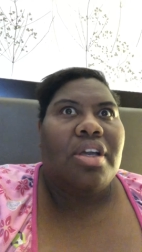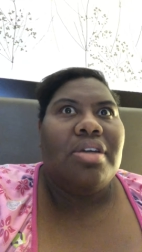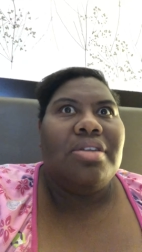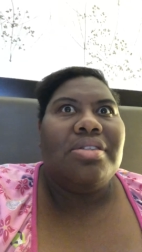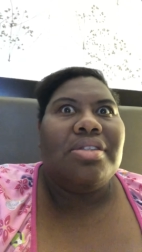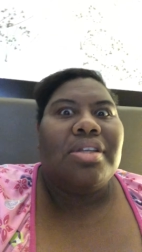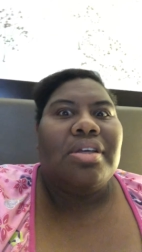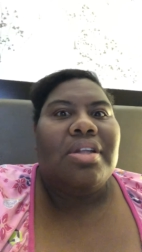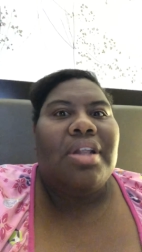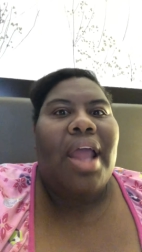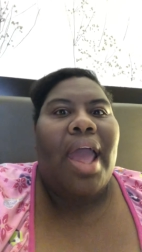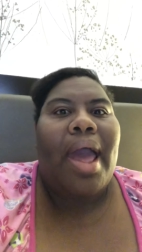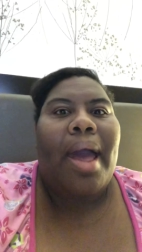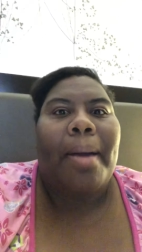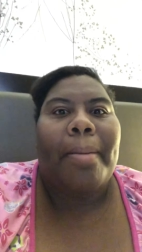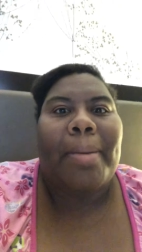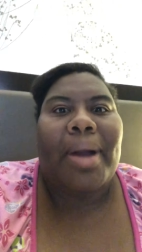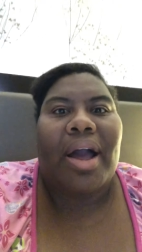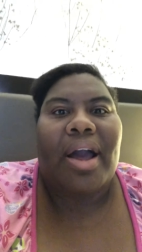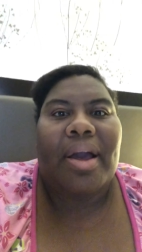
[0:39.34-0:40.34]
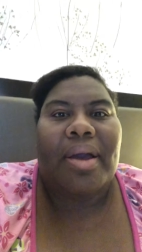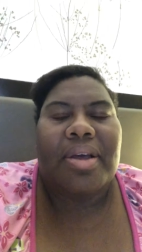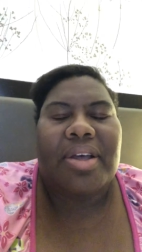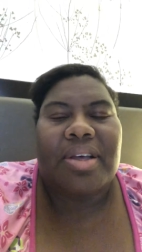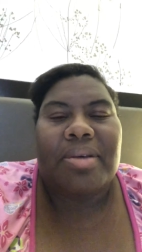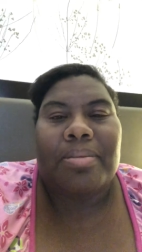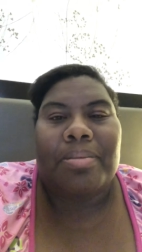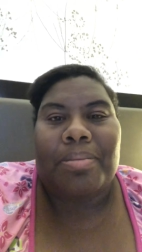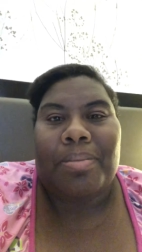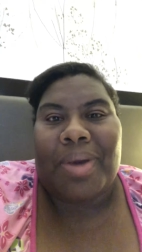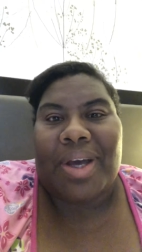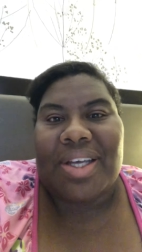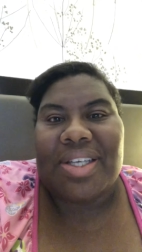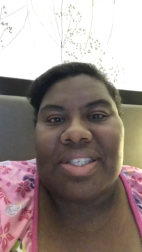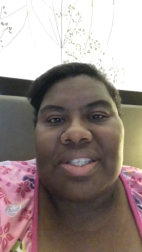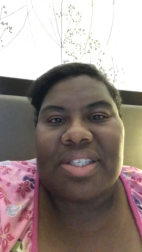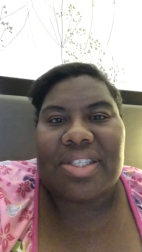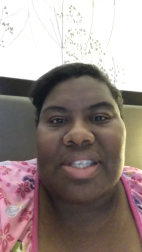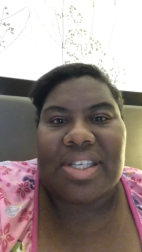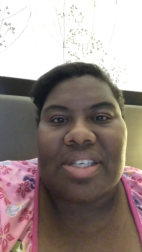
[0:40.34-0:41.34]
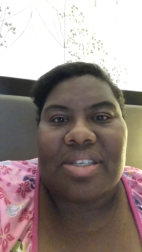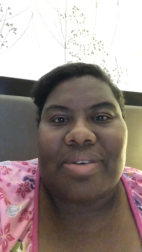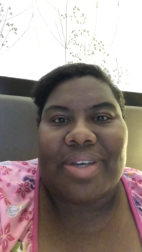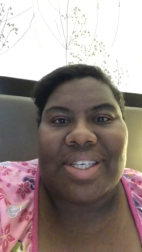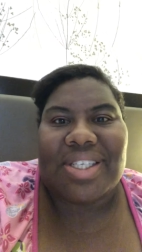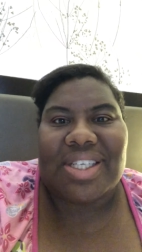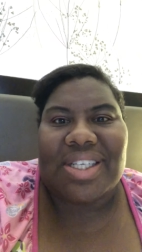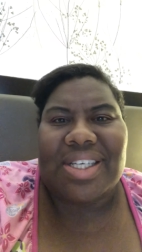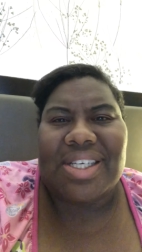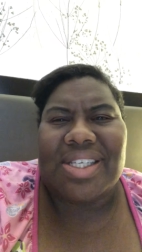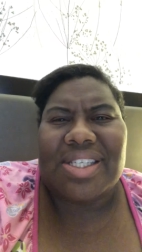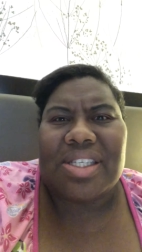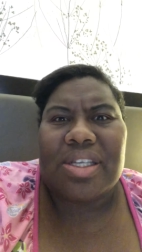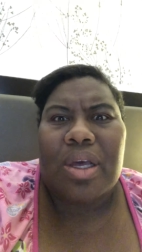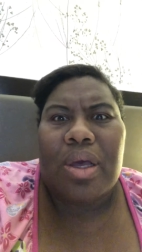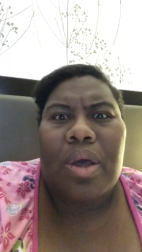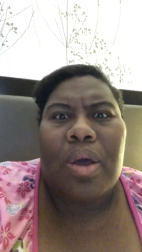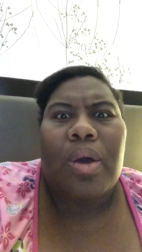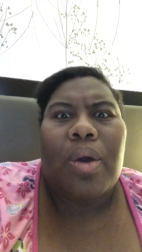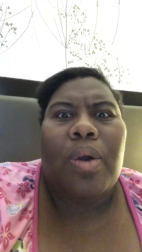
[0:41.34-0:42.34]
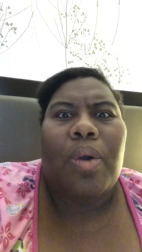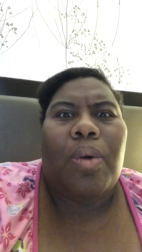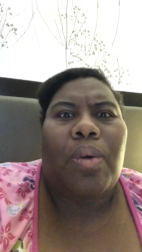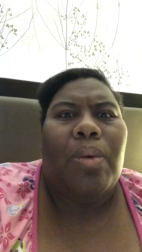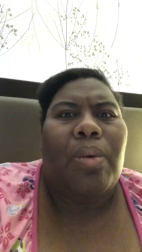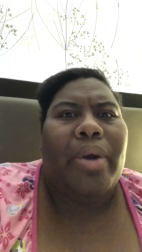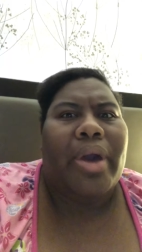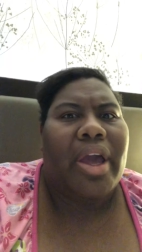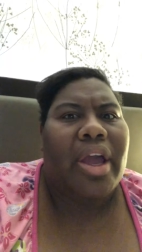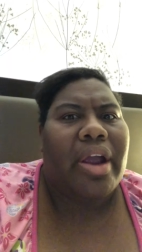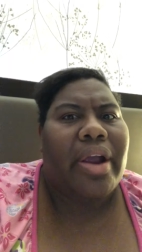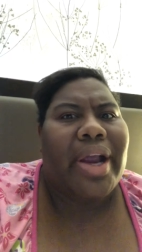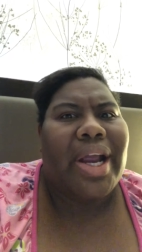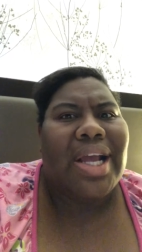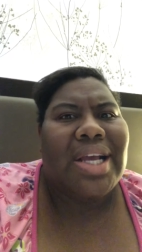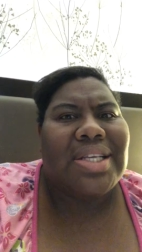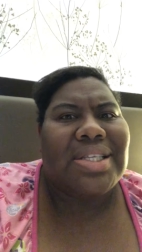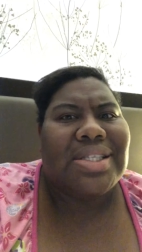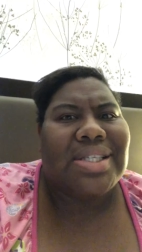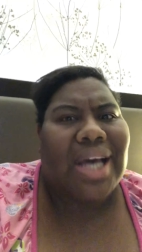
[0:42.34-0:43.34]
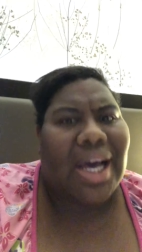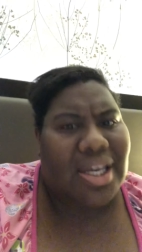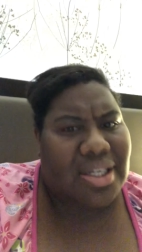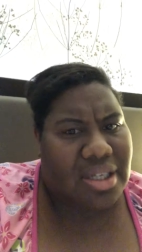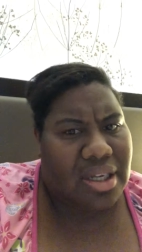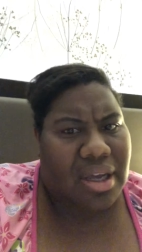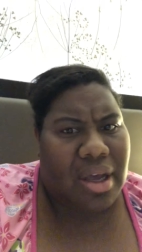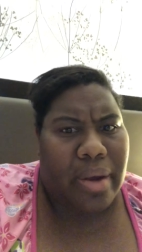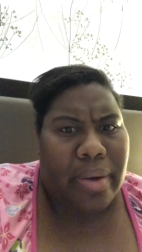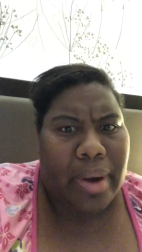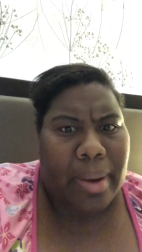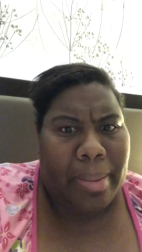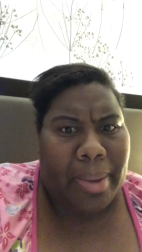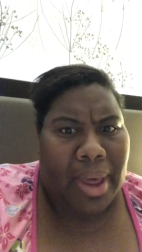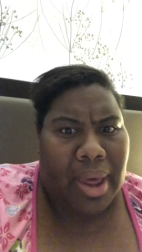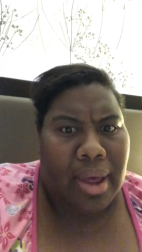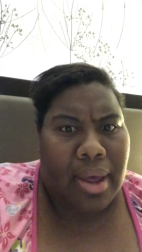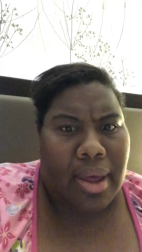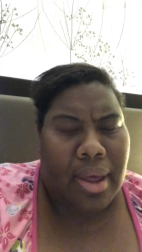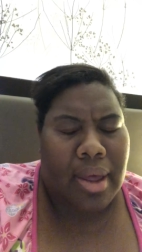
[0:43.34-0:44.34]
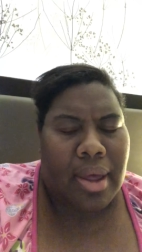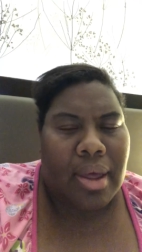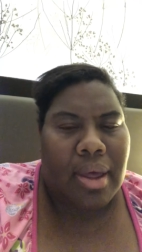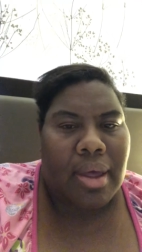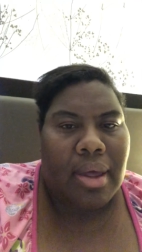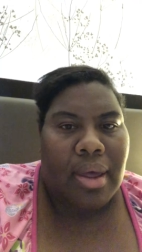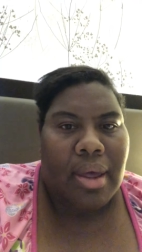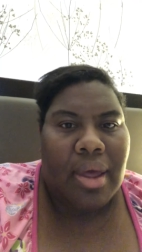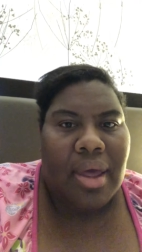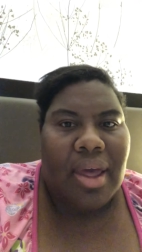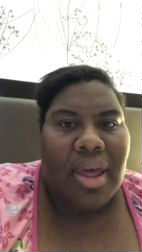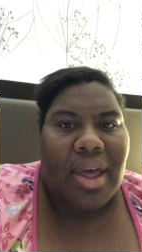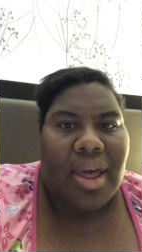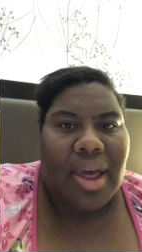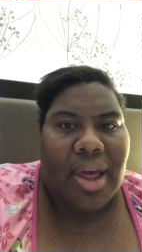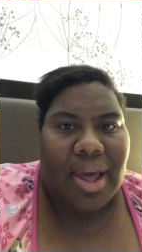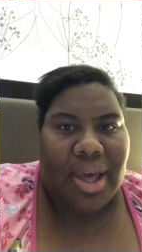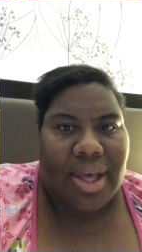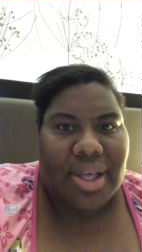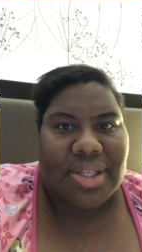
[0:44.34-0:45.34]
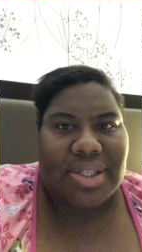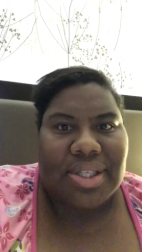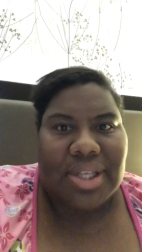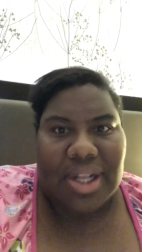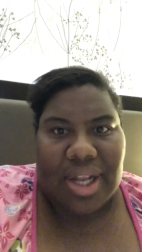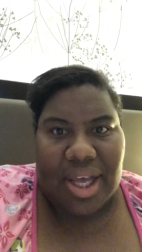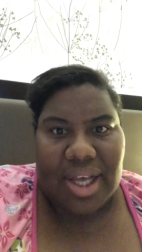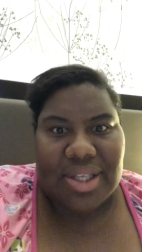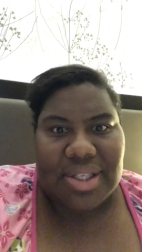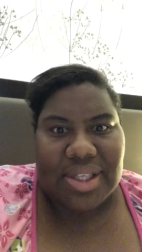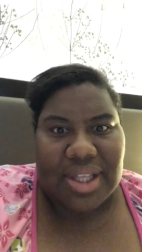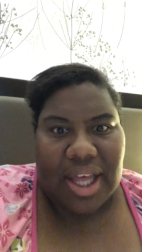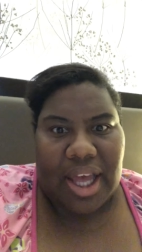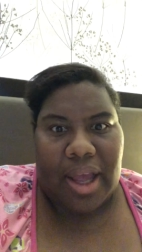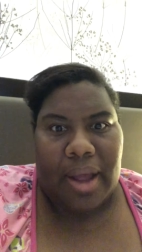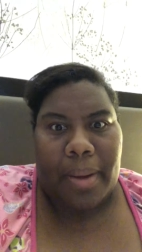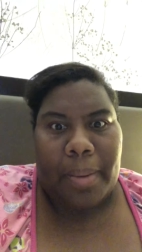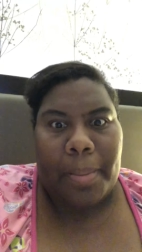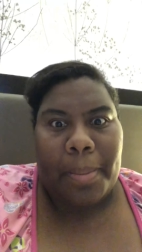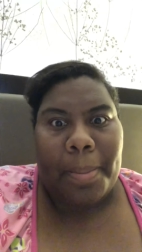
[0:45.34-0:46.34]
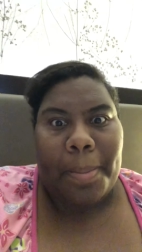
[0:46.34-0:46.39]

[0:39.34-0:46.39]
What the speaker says: So now my situation is, where is Sasha gonna be? Is the next thing.